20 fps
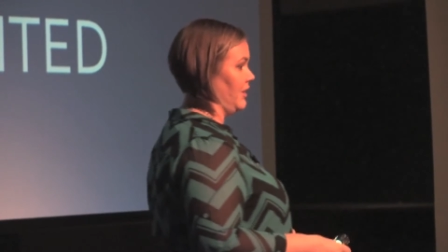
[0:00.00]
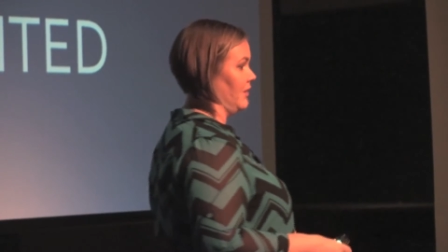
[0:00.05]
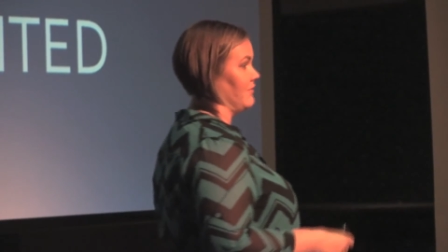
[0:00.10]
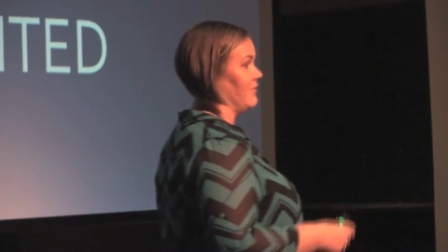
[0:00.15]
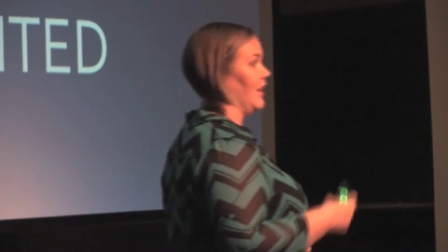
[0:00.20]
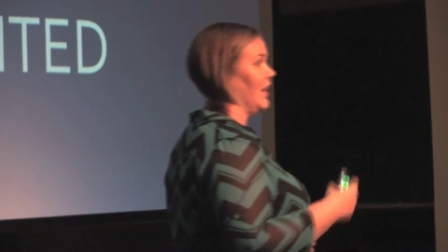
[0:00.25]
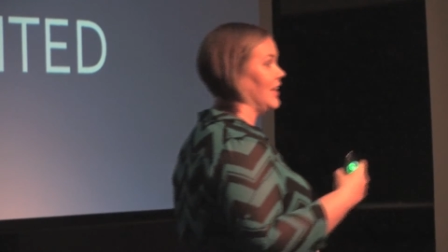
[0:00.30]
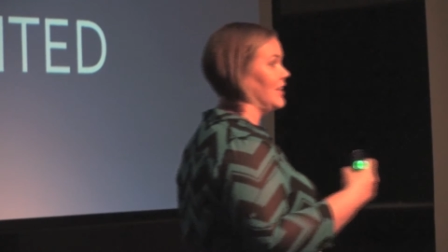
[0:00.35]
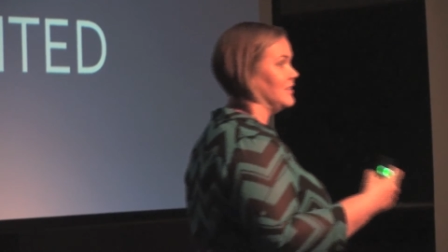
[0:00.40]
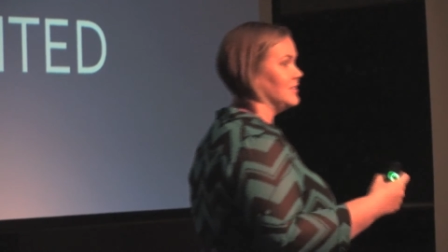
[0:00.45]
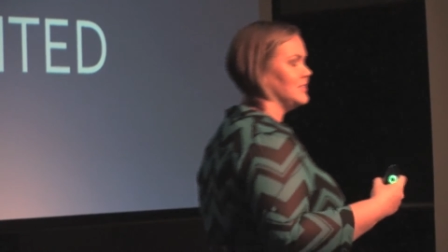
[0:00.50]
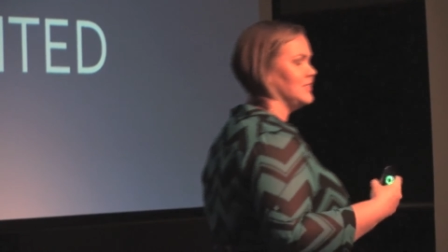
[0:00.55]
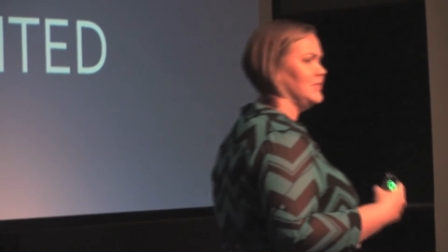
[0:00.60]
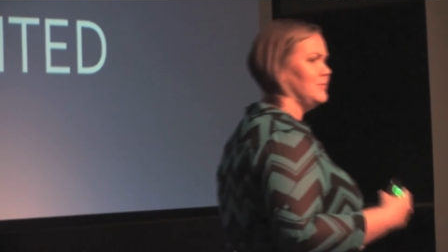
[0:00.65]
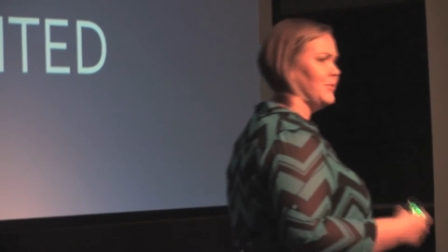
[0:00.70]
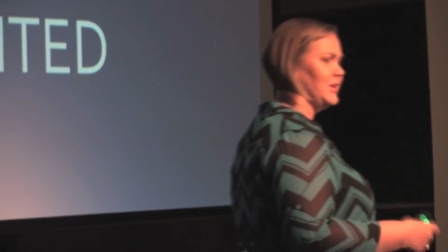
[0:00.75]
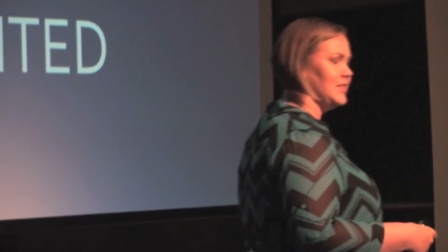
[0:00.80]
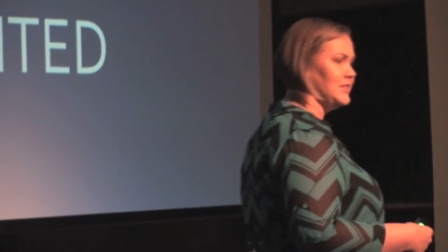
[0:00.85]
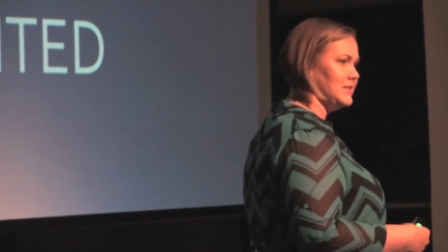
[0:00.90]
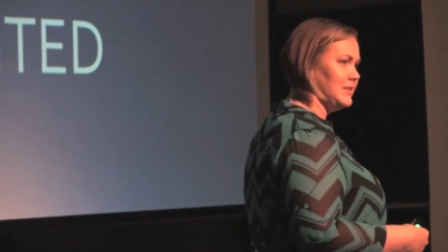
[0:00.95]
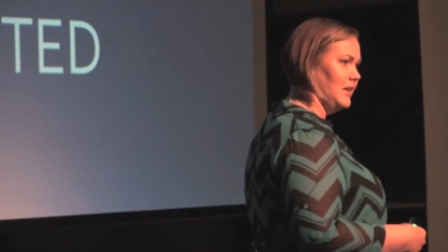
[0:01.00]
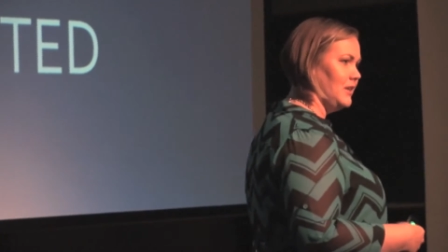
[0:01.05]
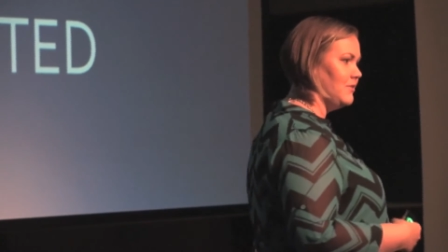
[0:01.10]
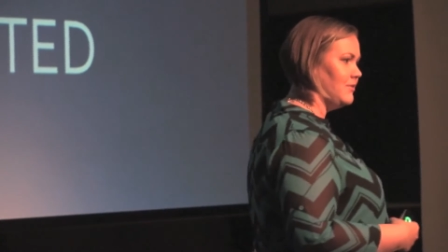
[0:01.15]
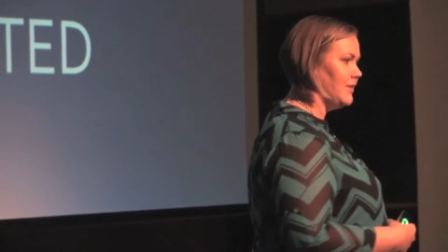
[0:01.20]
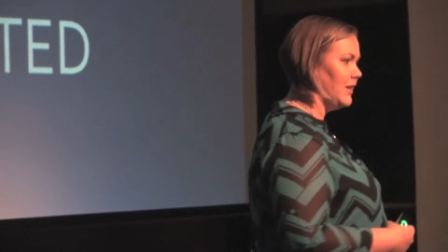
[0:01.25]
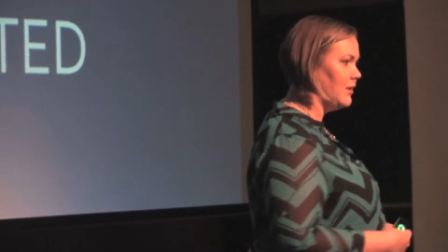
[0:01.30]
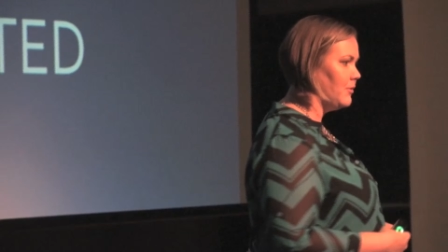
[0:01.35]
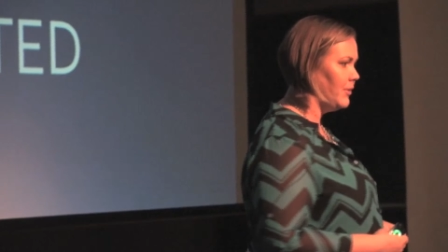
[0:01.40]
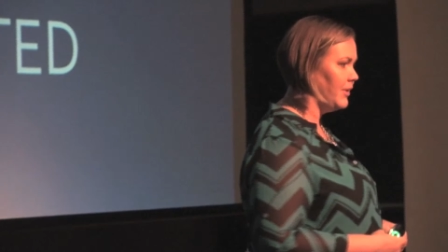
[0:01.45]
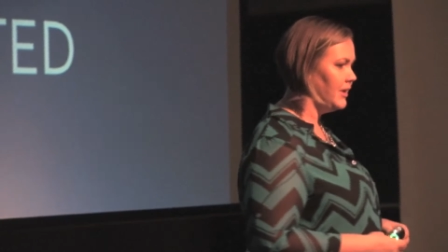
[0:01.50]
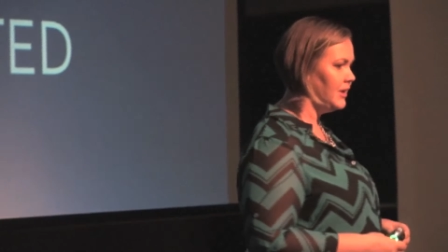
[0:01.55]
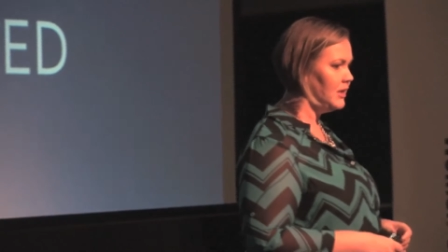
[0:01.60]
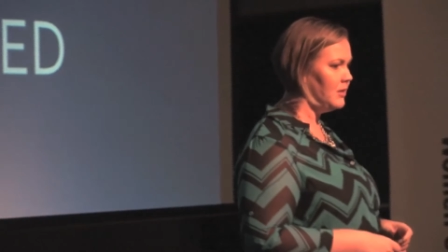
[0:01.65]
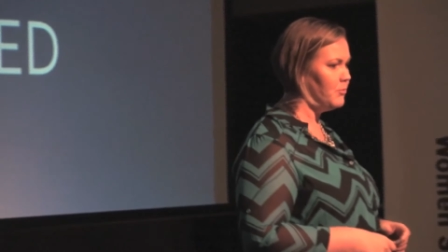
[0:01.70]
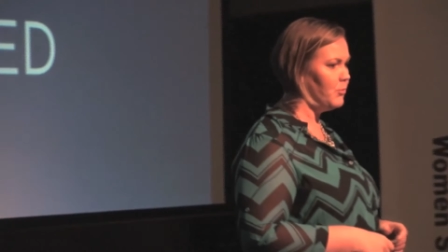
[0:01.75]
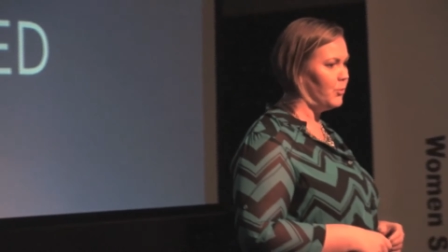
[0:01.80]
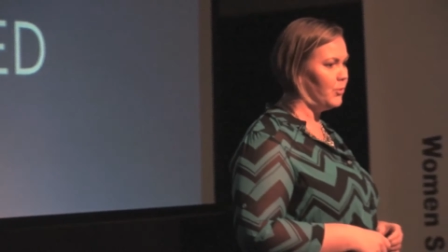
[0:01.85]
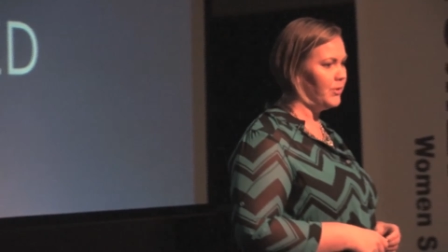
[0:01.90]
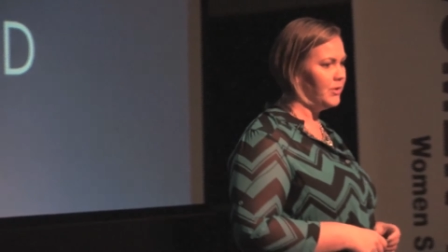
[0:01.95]
and if I didn't see myself that way
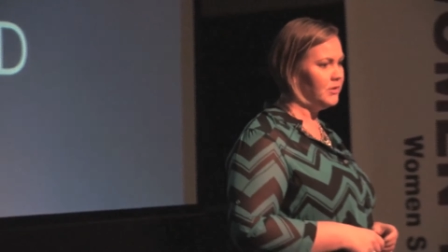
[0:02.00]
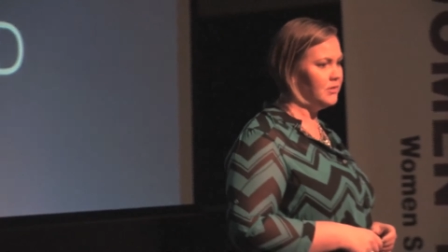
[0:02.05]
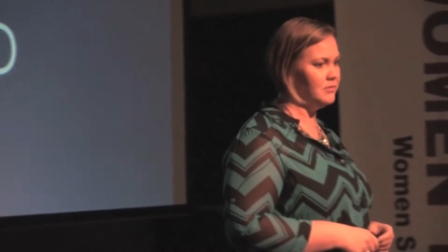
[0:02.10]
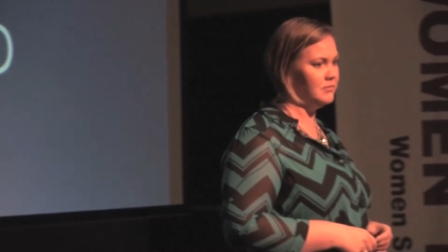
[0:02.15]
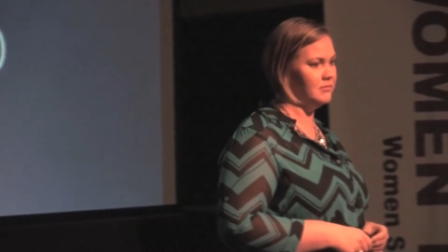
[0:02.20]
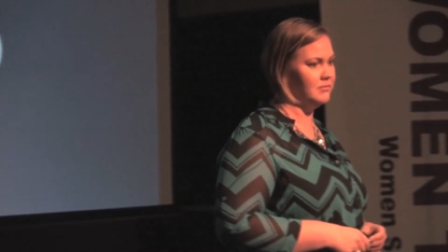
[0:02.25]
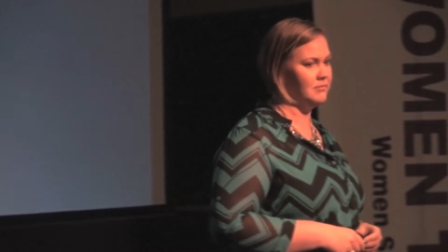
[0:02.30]
anymore,